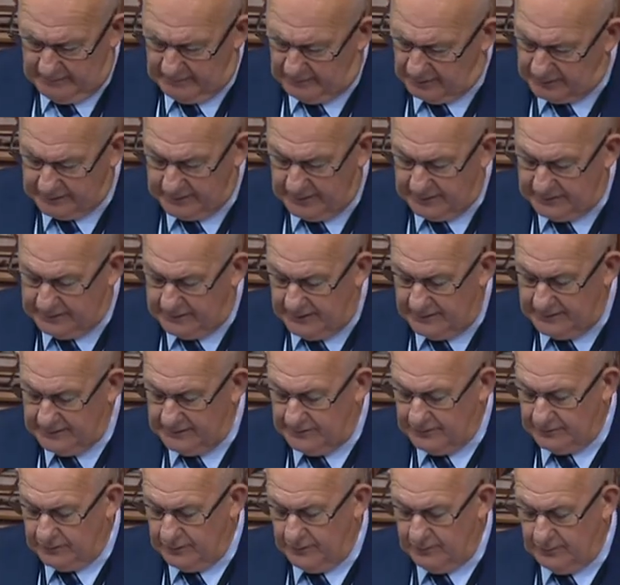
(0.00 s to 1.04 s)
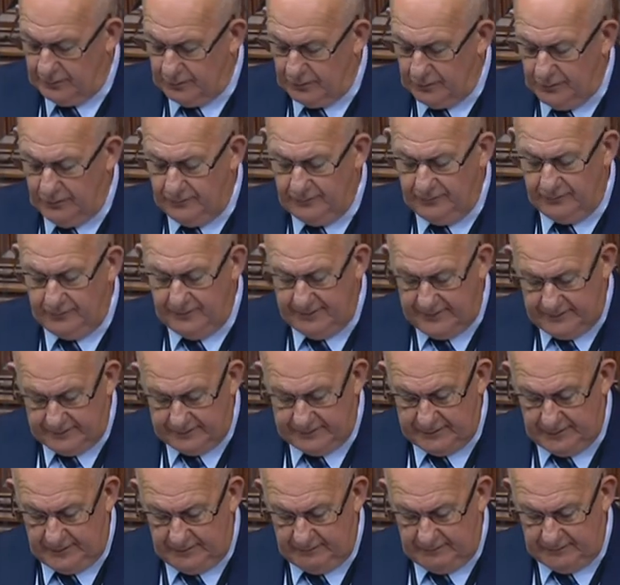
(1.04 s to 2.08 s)
We must continue to improve
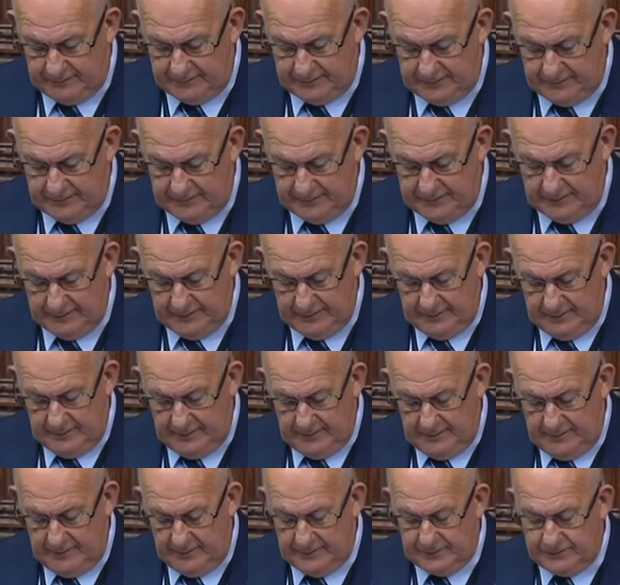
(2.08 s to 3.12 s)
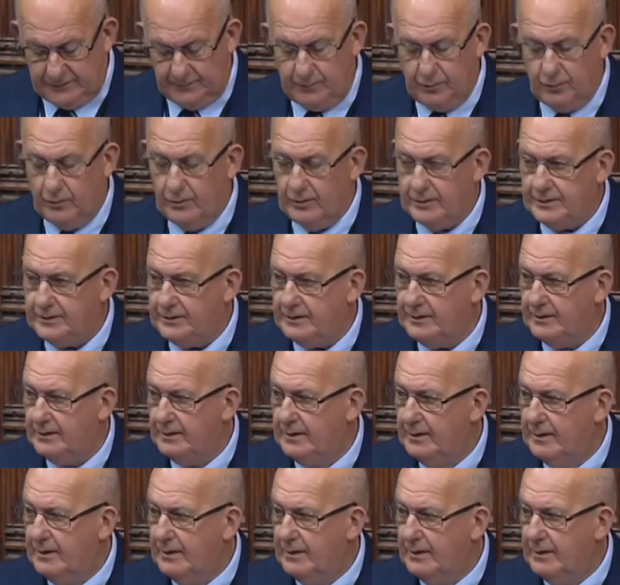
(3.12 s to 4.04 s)
these services and support,